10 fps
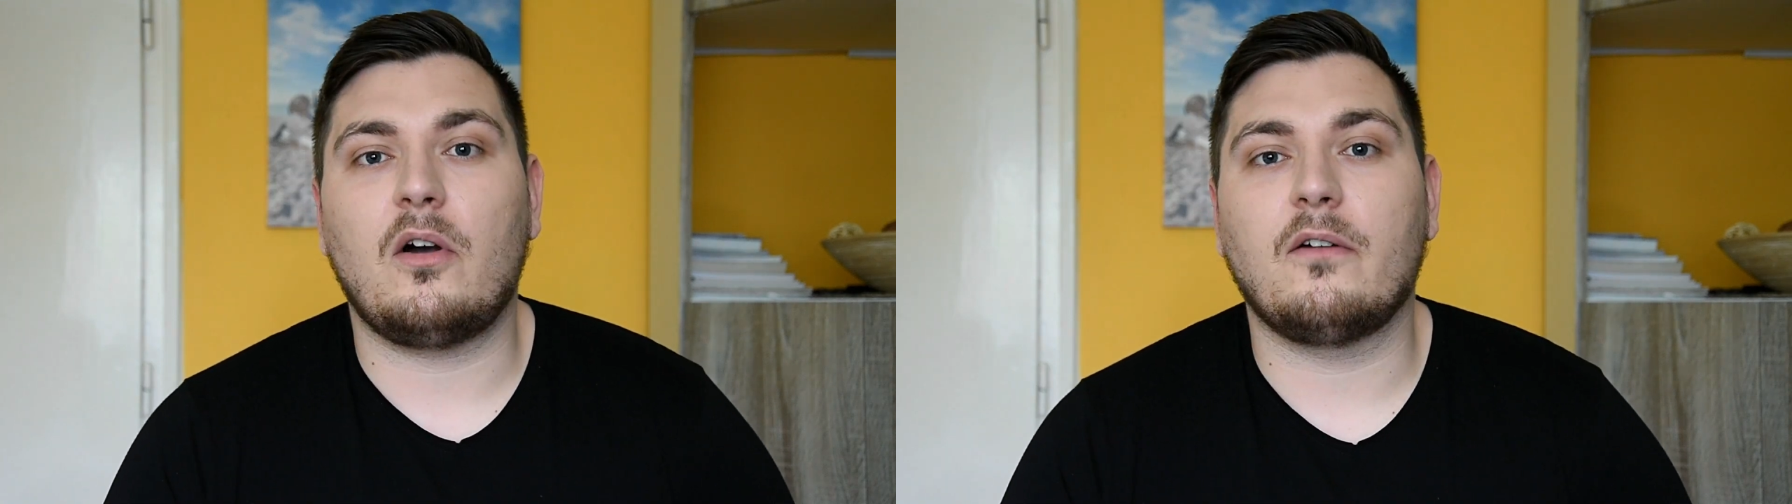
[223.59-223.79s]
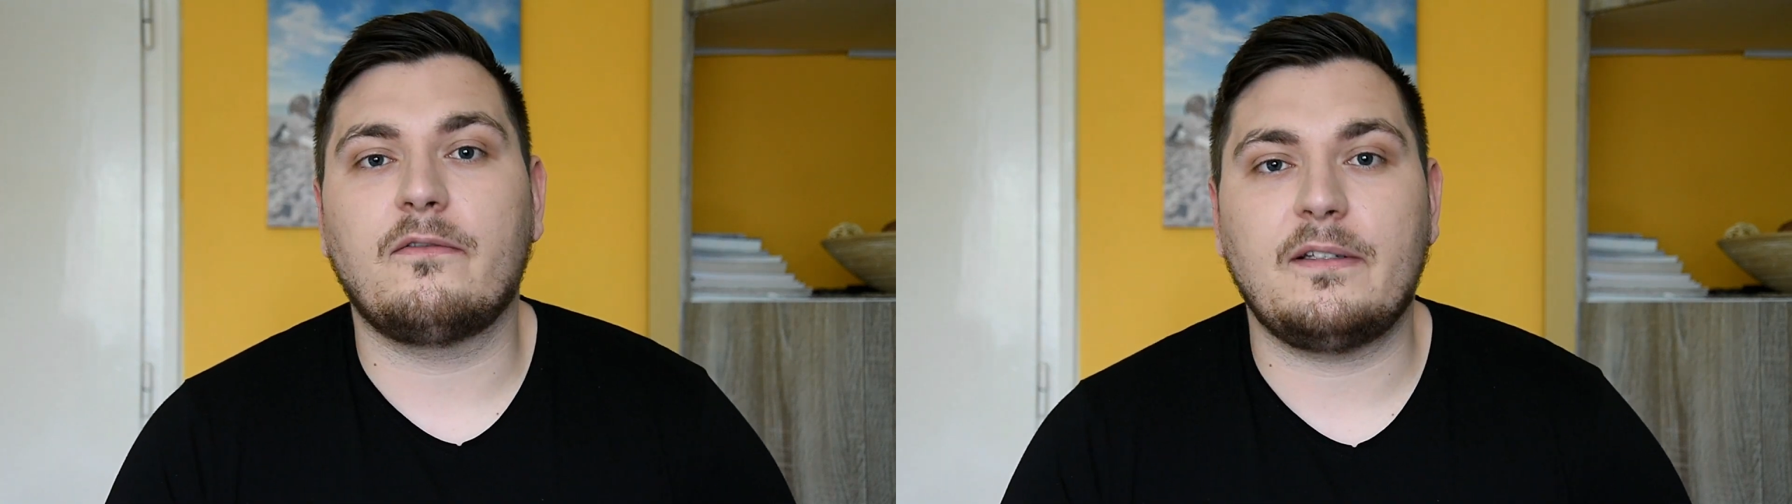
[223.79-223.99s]

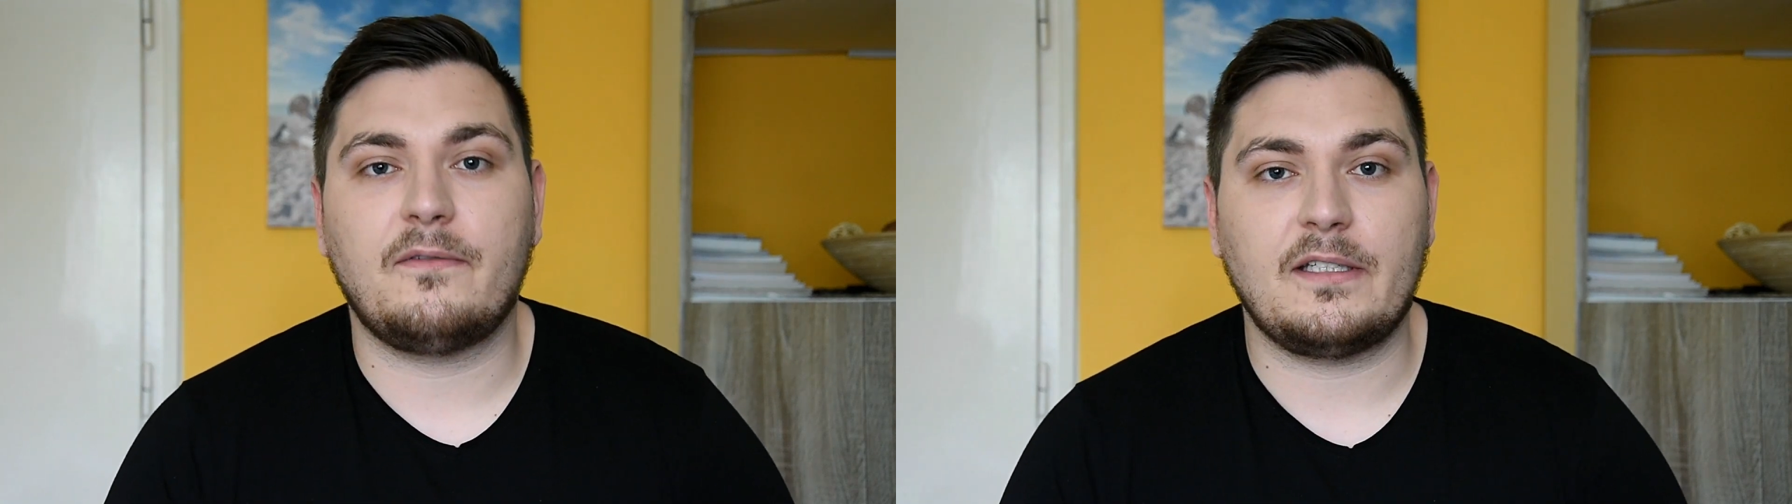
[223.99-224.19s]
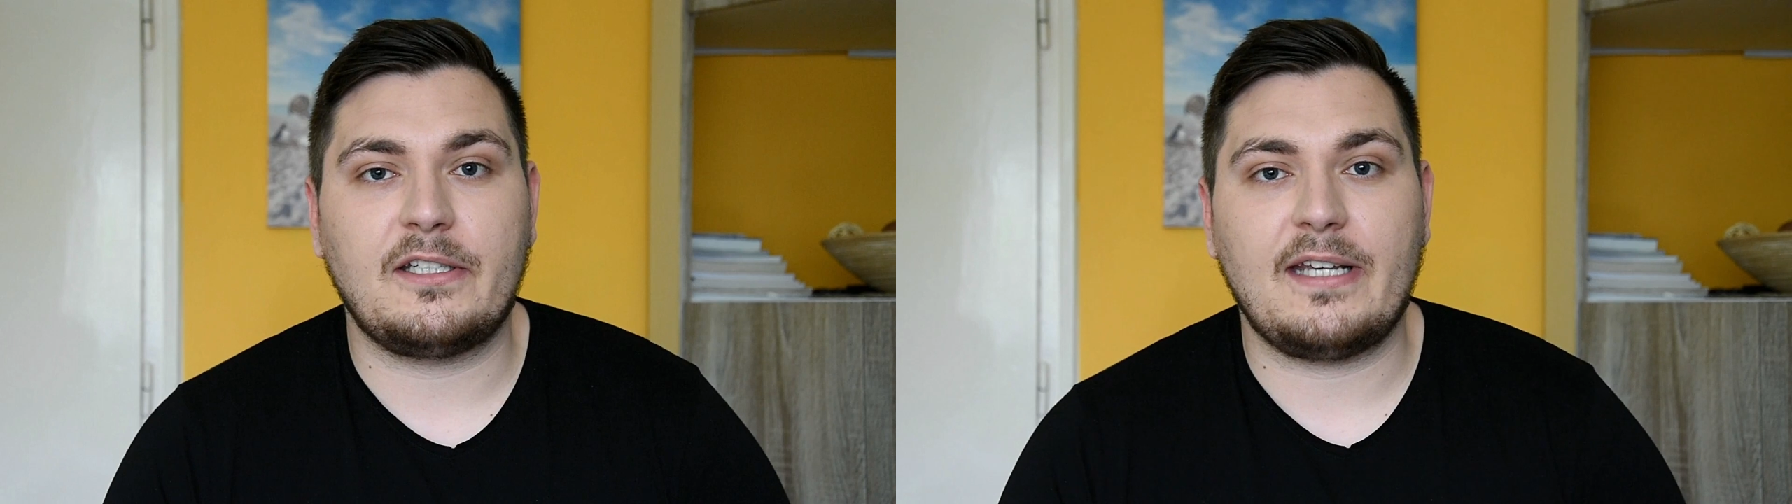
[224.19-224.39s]
of
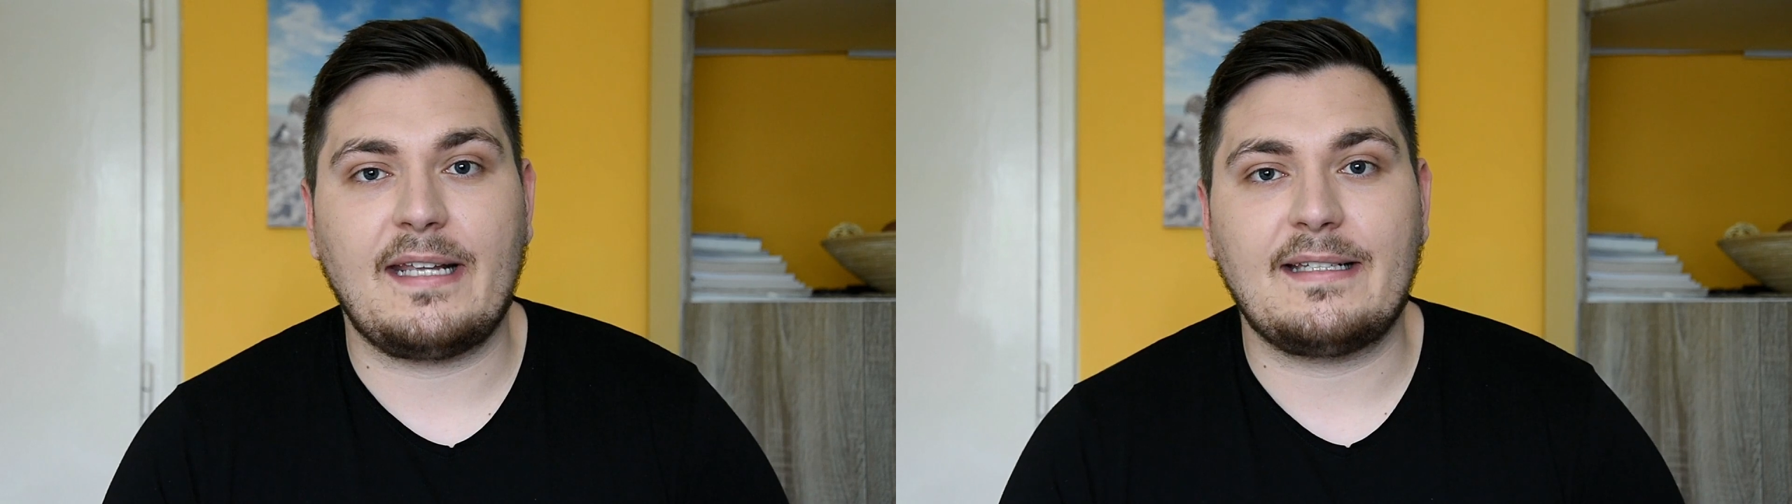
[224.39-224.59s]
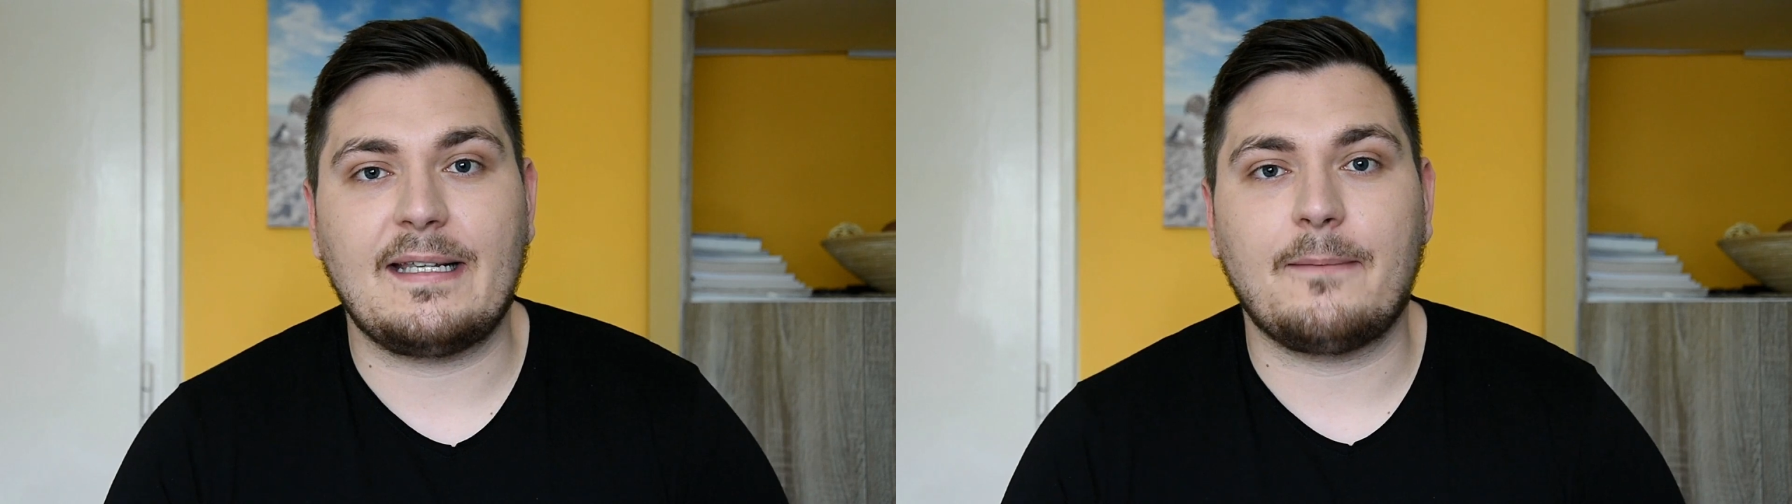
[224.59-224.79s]

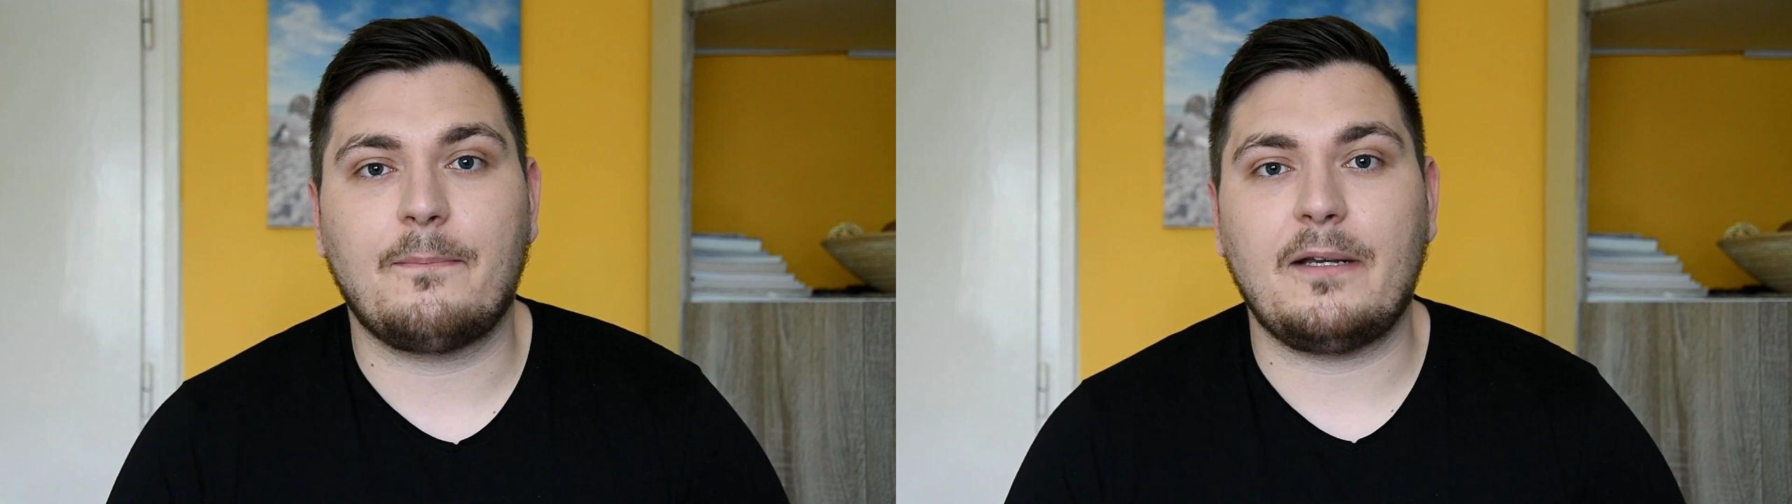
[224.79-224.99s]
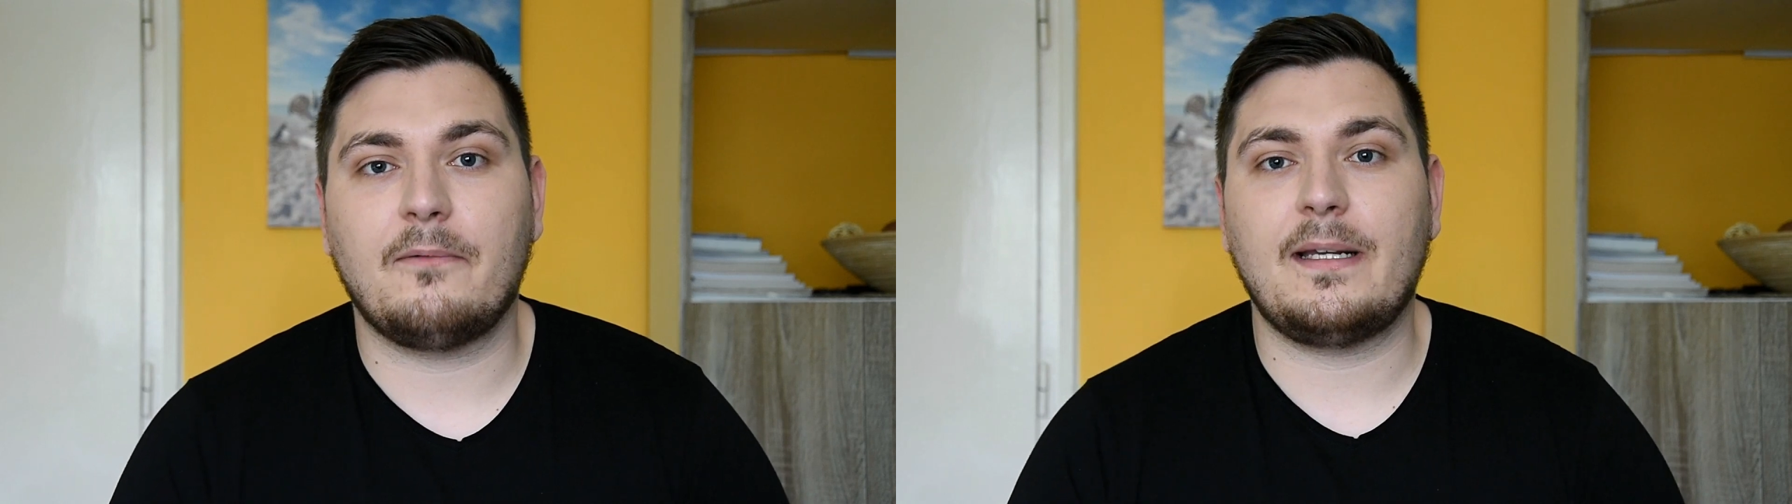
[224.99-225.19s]
differentiating
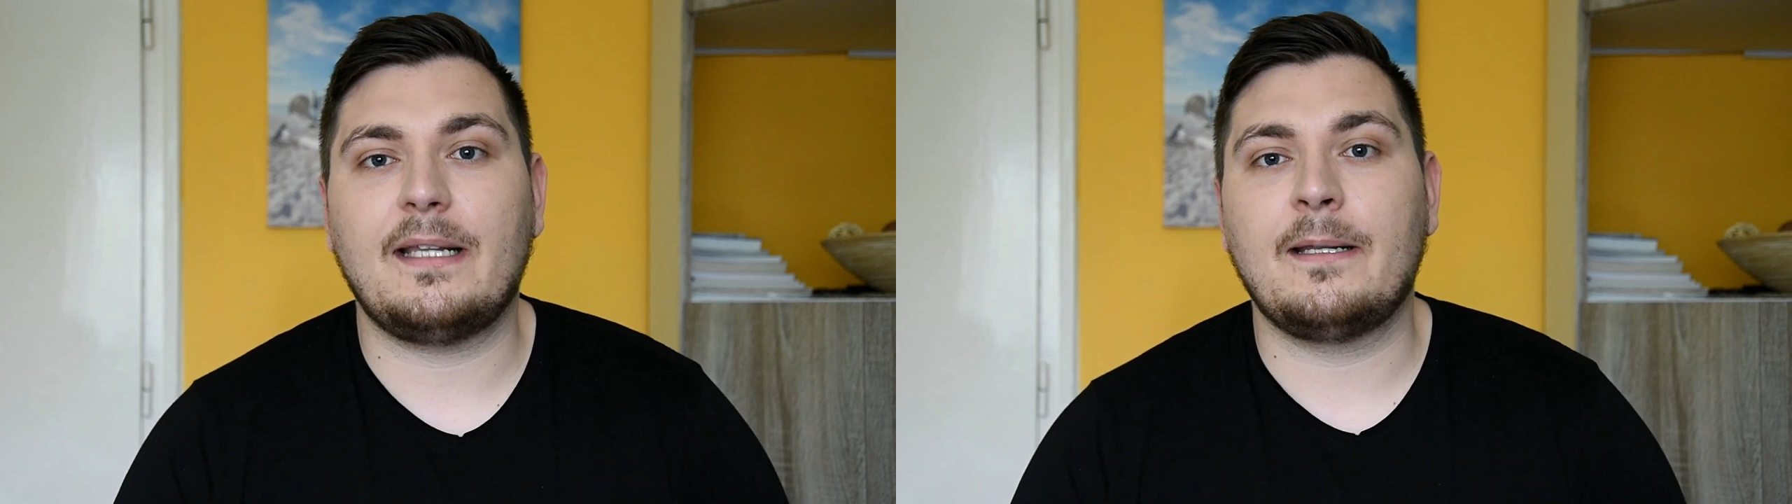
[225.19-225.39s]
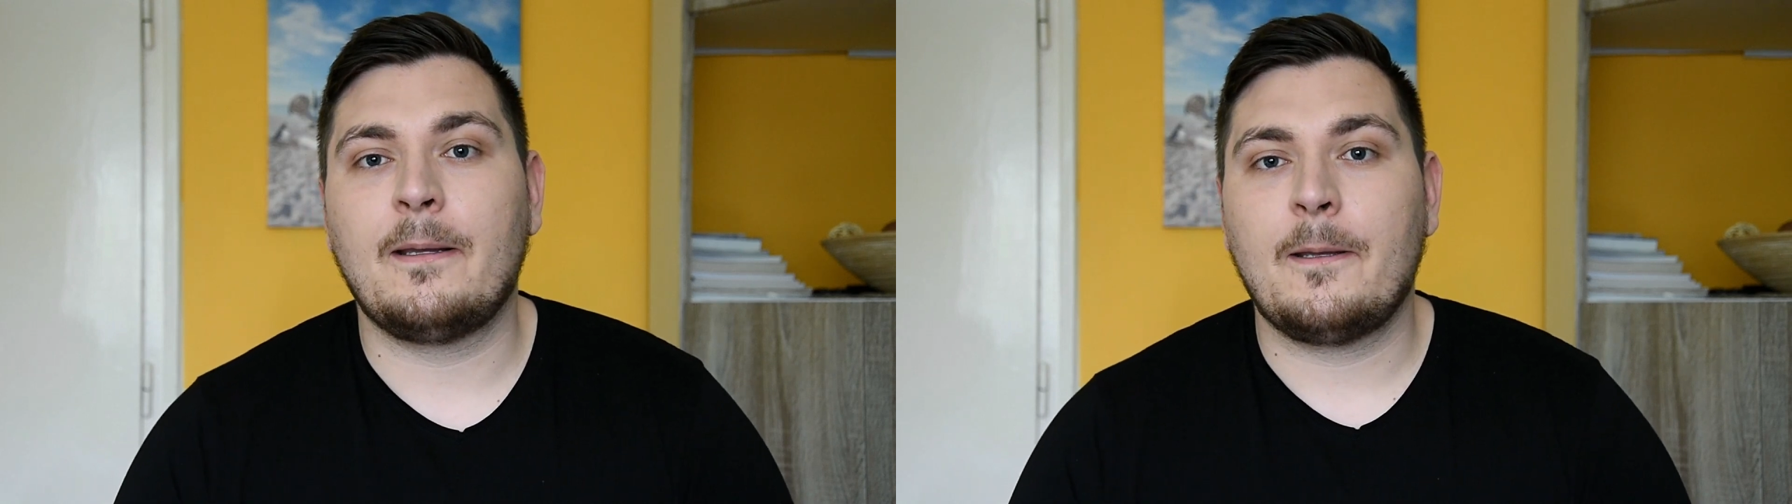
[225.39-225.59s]
between